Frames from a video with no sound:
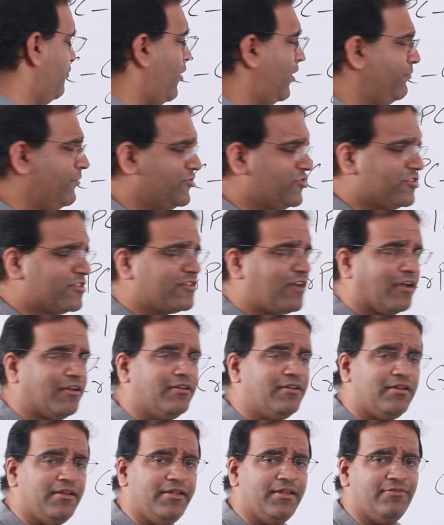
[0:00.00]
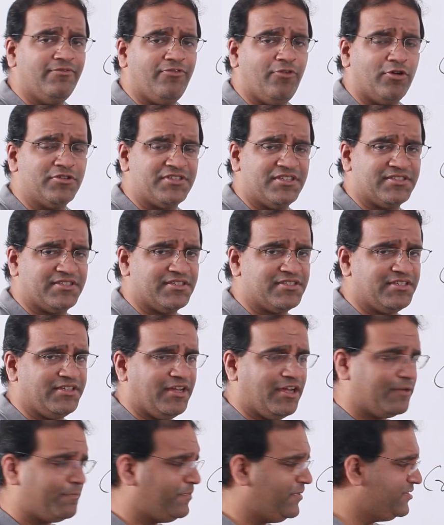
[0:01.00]
The one which is currently in force is the
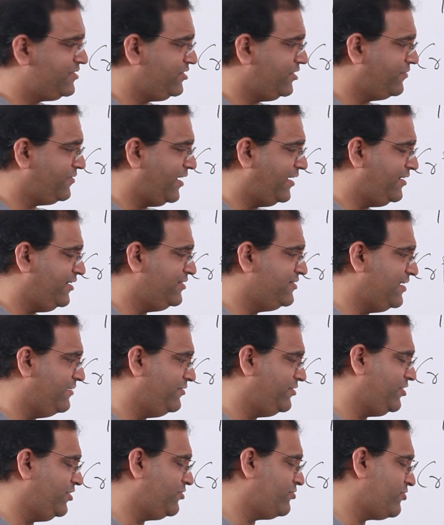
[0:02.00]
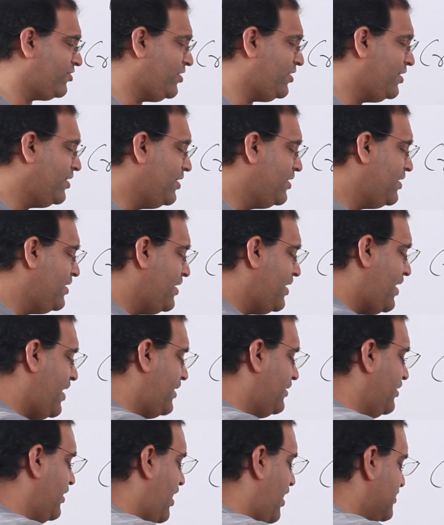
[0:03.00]
CRPC of 1973.
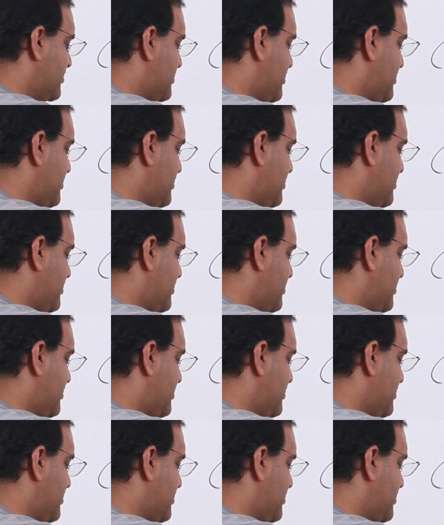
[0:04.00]
And